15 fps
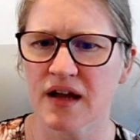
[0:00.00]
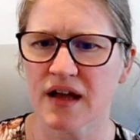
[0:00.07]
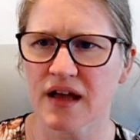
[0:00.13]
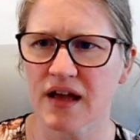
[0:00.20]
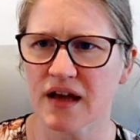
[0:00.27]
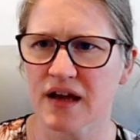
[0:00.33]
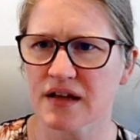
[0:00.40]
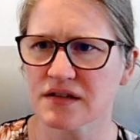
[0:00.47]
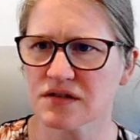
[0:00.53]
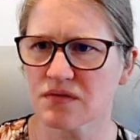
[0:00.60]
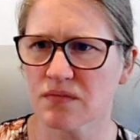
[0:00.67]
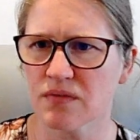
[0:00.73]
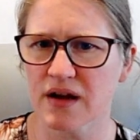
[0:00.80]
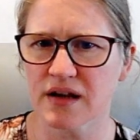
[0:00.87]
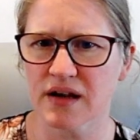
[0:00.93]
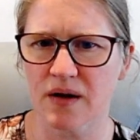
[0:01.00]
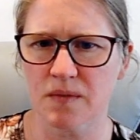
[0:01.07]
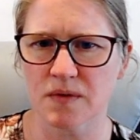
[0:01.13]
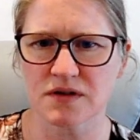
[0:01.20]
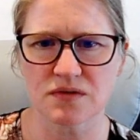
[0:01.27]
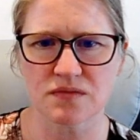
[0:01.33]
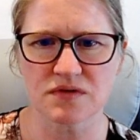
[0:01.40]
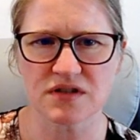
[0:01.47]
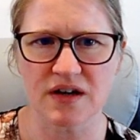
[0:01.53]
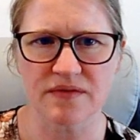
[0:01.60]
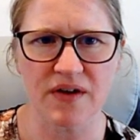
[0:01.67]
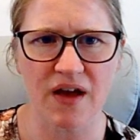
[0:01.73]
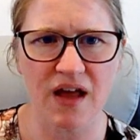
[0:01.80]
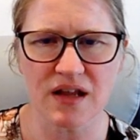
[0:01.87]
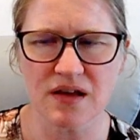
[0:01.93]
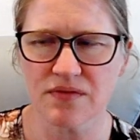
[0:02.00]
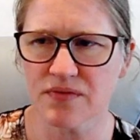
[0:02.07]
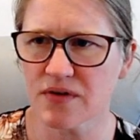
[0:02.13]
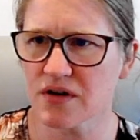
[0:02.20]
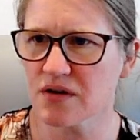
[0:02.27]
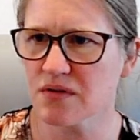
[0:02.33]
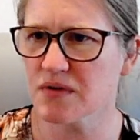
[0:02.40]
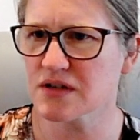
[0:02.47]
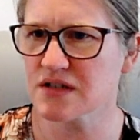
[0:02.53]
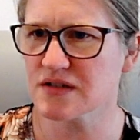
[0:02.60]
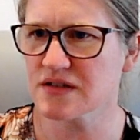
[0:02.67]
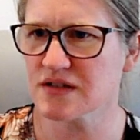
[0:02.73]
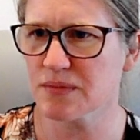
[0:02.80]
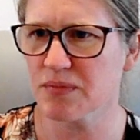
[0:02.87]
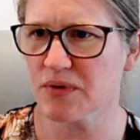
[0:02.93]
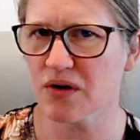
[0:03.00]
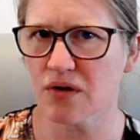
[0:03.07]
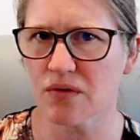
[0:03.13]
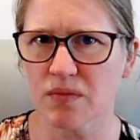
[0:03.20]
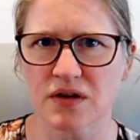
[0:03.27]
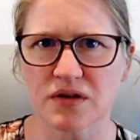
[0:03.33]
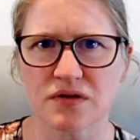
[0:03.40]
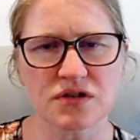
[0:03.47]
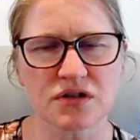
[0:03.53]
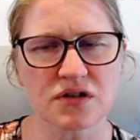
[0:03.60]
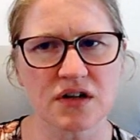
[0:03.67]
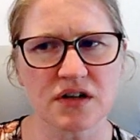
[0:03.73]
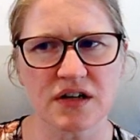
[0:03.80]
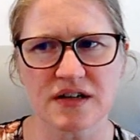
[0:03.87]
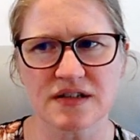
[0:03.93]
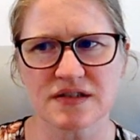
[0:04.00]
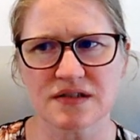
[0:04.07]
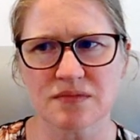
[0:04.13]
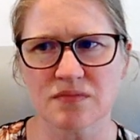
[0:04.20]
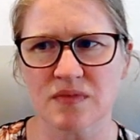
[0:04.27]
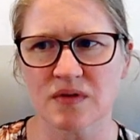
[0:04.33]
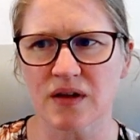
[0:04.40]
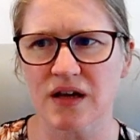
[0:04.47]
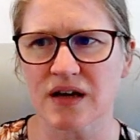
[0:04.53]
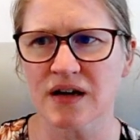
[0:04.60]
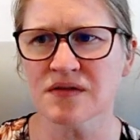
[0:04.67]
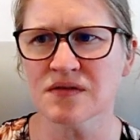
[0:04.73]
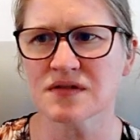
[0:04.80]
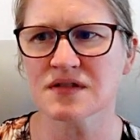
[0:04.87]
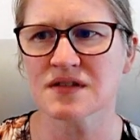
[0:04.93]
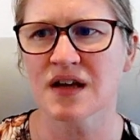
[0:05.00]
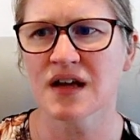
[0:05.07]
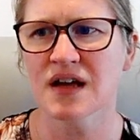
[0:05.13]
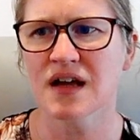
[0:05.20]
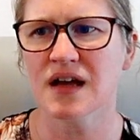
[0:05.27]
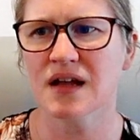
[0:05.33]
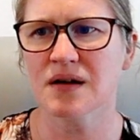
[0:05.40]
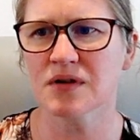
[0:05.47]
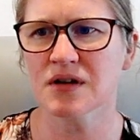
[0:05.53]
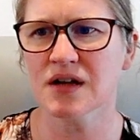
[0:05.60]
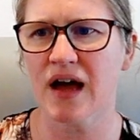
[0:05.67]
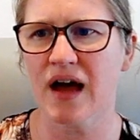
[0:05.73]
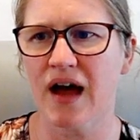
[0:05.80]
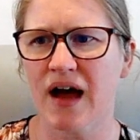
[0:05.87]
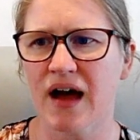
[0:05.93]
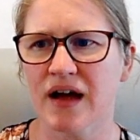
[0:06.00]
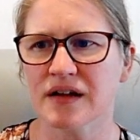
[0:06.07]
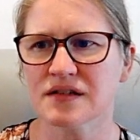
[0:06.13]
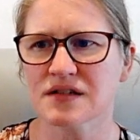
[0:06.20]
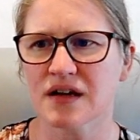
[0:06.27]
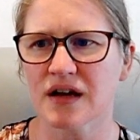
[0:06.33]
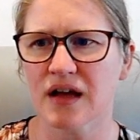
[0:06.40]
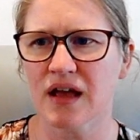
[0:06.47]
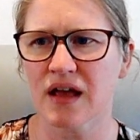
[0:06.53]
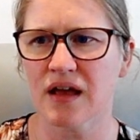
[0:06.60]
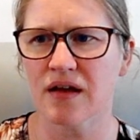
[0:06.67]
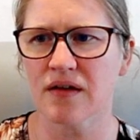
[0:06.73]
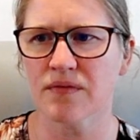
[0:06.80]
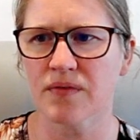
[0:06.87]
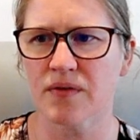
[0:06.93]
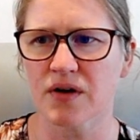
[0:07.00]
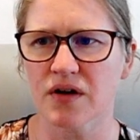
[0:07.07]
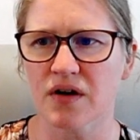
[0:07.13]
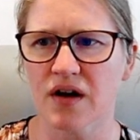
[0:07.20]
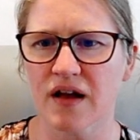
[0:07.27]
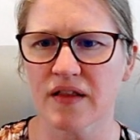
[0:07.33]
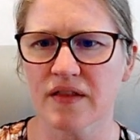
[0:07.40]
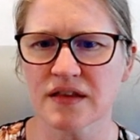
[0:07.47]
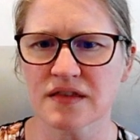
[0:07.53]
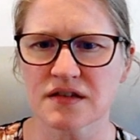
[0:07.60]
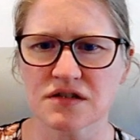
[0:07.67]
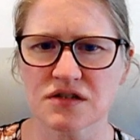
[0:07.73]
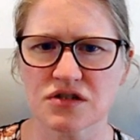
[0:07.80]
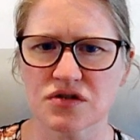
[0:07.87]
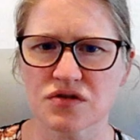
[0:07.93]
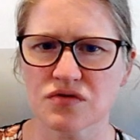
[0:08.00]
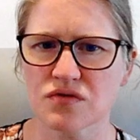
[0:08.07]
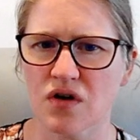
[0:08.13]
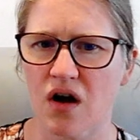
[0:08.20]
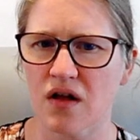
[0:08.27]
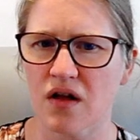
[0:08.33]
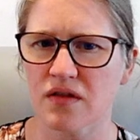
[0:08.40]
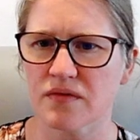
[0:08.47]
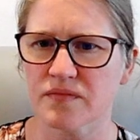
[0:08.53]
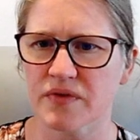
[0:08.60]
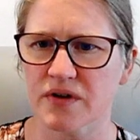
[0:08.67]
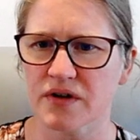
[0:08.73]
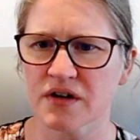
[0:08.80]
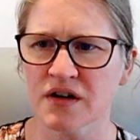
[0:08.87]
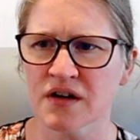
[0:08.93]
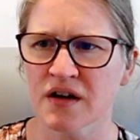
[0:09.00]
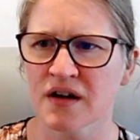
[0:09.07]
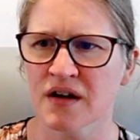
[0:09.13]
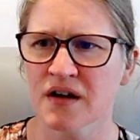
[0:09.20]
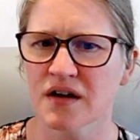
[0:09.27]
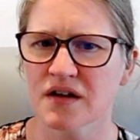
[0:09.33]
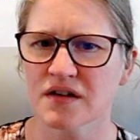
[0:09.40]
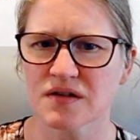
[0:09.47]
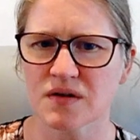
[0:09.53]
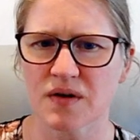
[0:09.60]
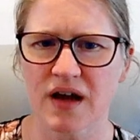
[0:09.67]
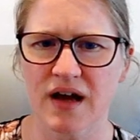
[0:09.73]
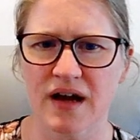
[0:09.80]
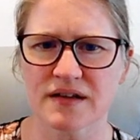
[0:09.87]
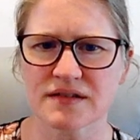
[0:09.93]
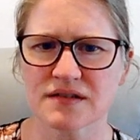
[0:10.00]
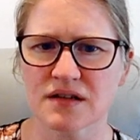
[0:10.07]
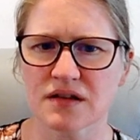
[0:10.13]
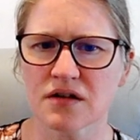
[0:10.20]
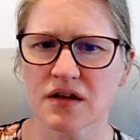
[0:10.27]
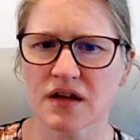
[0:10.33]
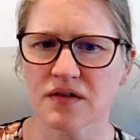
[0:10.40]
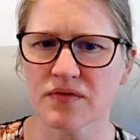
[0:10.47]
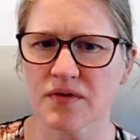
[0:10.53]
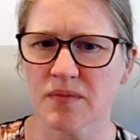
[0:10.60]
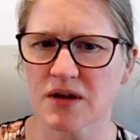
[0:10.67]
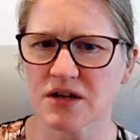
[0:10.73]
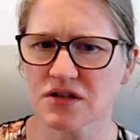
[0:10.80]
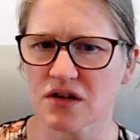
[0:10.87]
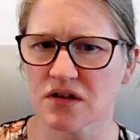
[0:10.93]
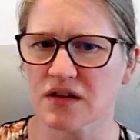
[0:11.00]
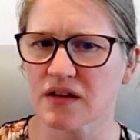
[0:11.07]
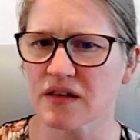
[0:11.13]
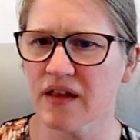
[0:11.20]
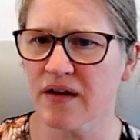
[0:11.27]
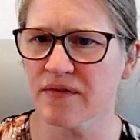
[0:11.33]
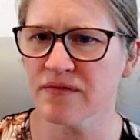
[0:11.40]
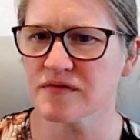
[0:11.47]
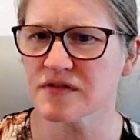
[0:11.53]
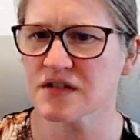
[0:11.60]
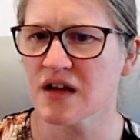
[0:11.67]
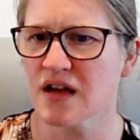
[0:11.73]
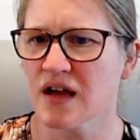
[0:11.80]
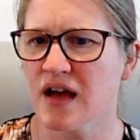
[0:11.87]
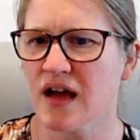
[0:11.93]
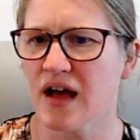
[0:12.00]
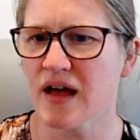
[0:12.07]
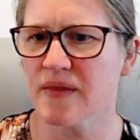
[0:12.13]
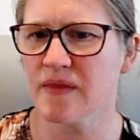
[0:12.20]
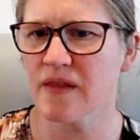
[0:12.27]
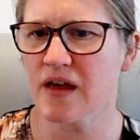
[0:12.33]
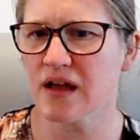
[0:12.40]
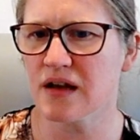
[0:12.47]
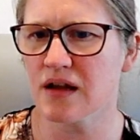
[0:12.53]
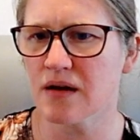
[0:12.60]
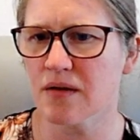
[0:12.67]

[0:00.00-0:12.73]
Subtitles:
And right now I don't have any footer, which is typical when you turn on custom layouts. And I'm going to add a footer. I like the 2-column footer. So it has a little information on the left and then